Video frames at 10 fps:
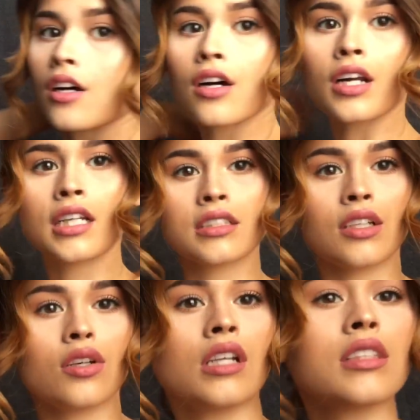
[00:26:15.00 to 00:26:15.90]
Alright, so
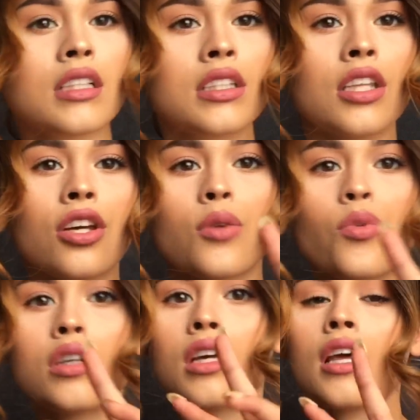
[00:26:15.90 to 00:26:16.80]
that's like the third
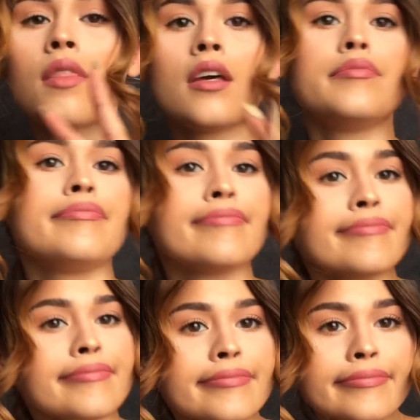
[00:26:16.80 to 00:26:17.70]
one, and then
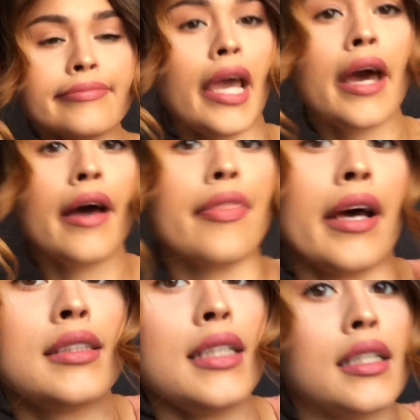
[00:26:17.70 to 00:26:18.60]

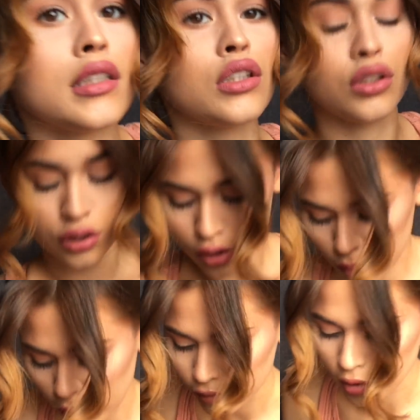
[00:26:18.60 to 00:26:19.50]
that's it.
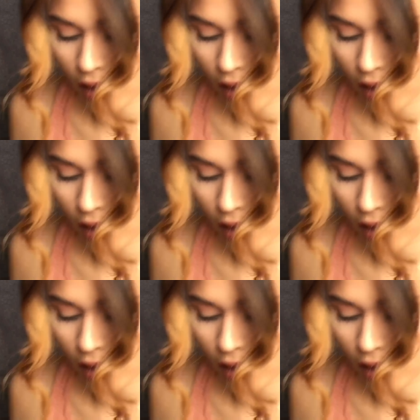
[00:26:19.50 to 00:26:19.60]
So if you,